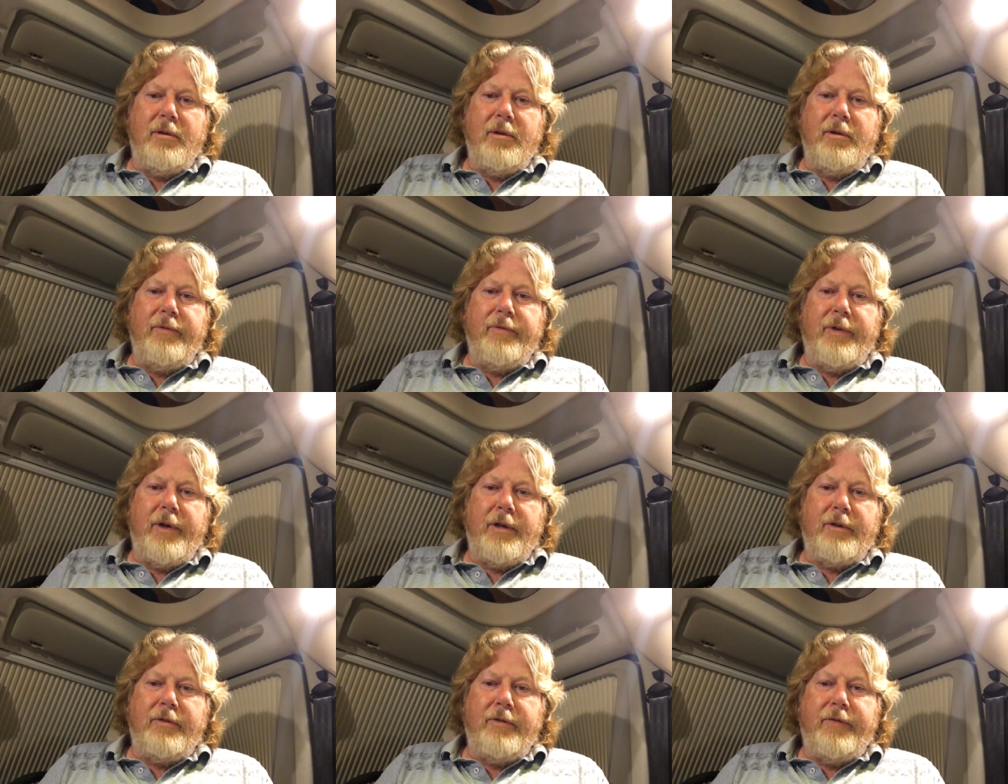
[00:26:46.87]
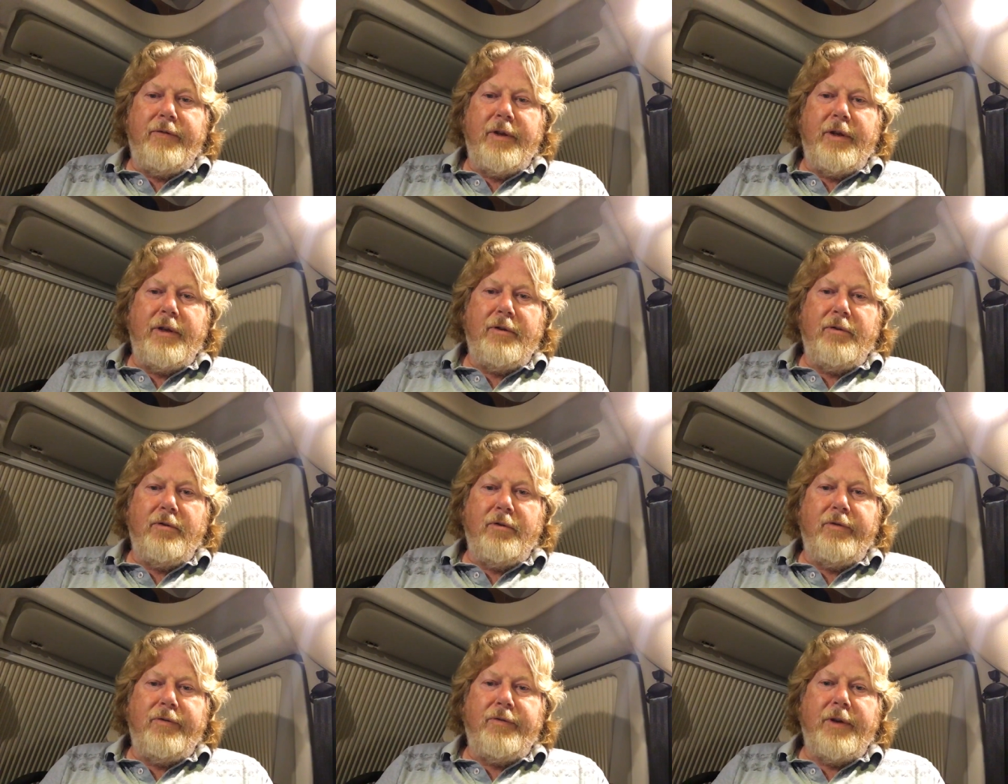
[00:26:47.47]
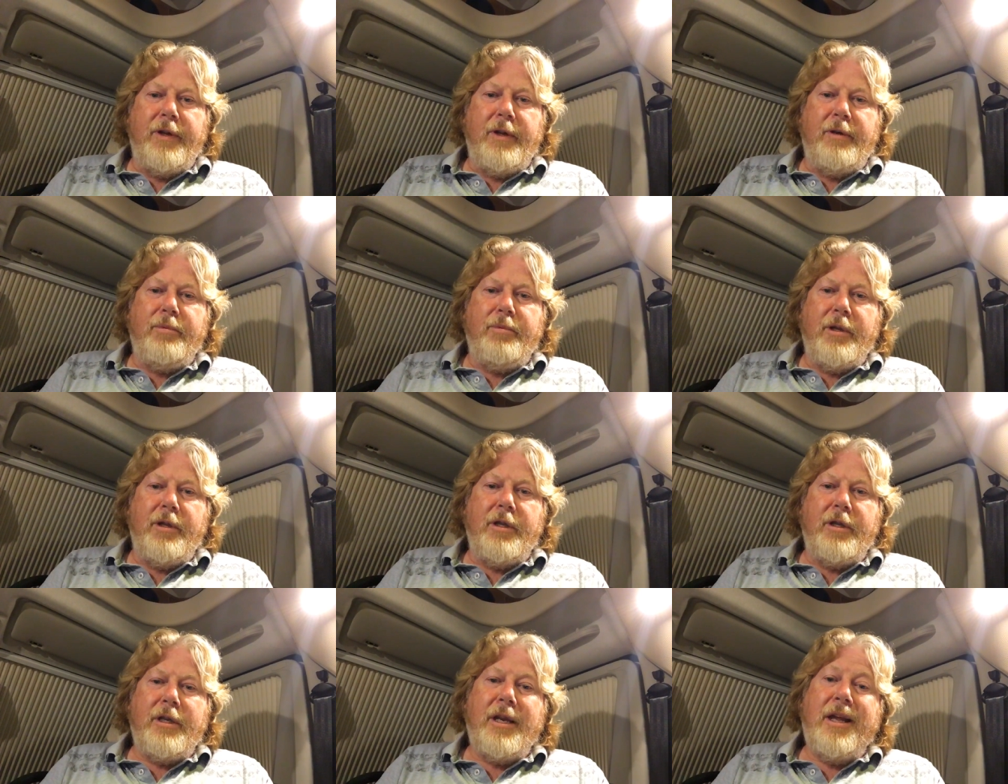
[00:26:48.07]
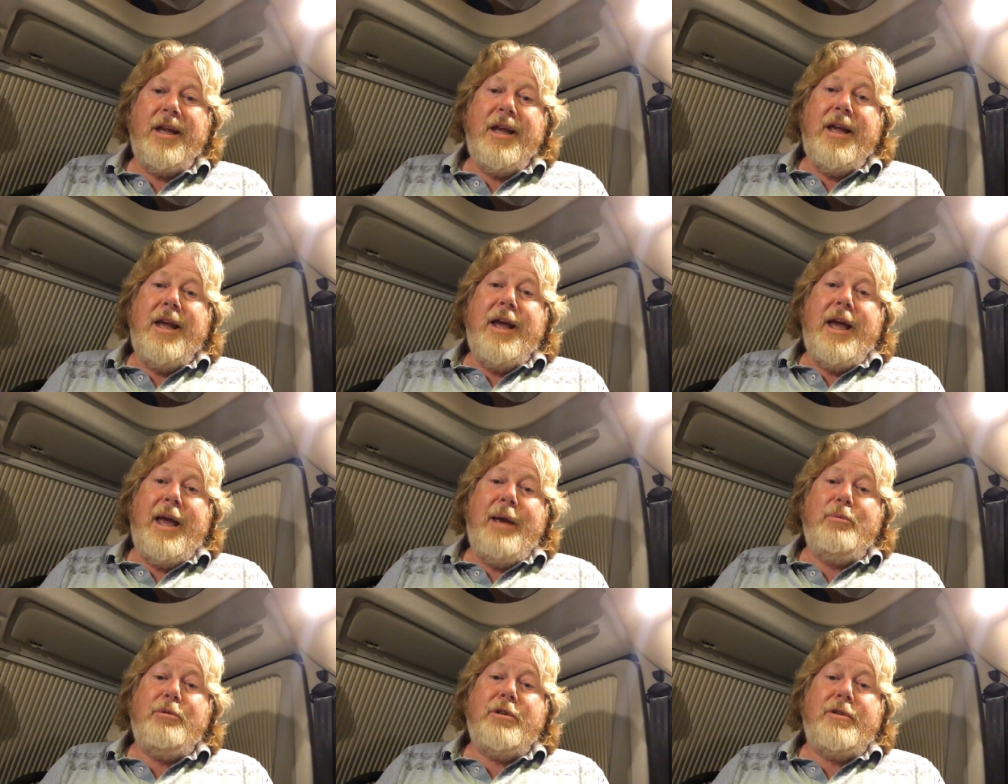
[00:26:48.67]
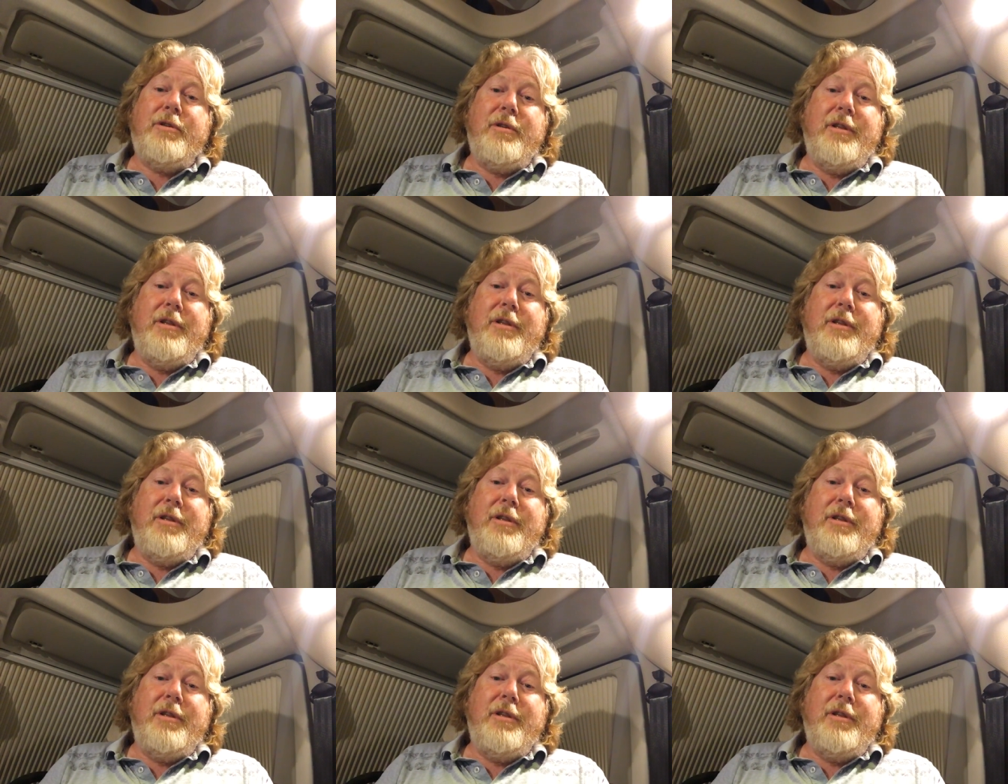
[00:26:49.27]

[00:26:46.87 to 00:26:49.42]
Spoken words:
Factory fitted or fitted by the dealer.